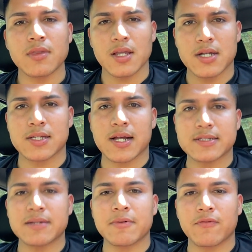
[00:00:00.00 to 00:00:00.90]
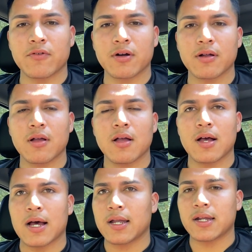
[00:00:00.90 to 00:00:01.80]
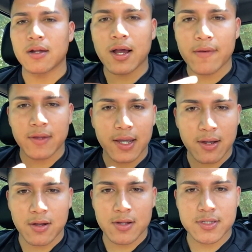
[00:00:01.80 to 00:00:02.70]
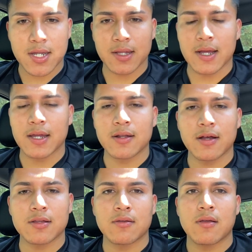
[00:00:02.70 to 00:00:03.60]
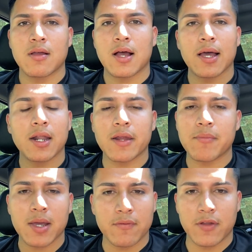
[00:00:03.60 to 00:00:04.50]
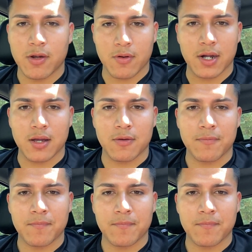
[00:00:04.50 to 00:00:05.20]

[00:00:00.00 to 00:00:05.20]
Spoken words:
Because like I said before, I did not have the eye contact. I couldn't even make a video right now.